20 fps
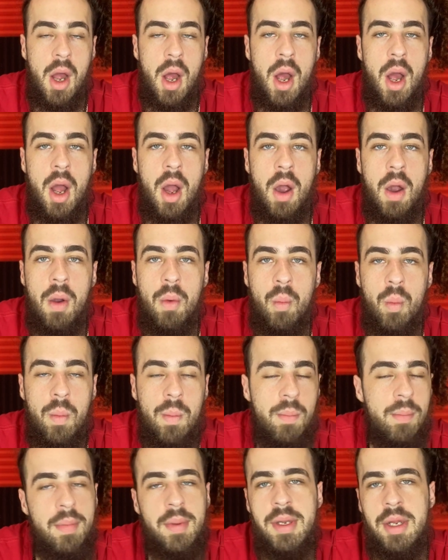Uh,
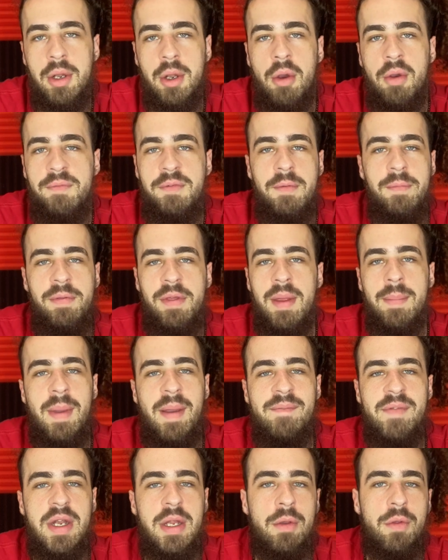you know, if you've seen
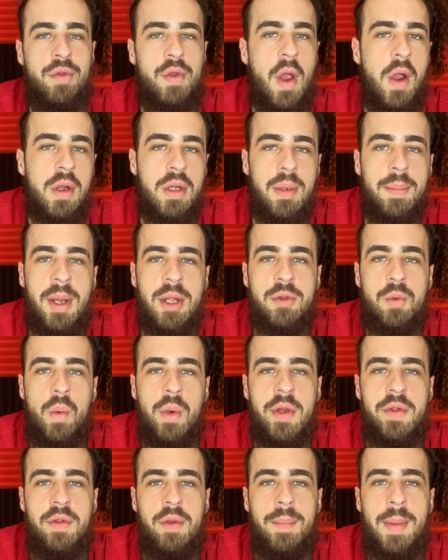my videos talking about
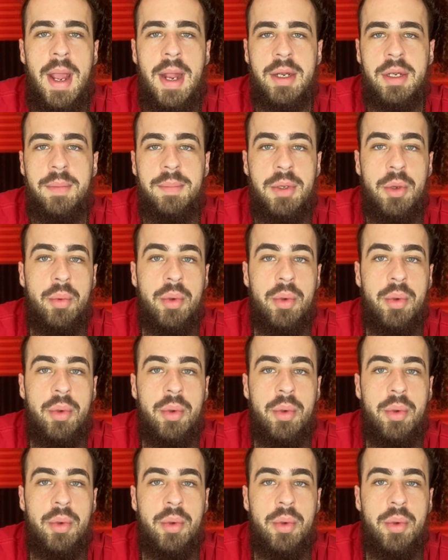22 Magnum,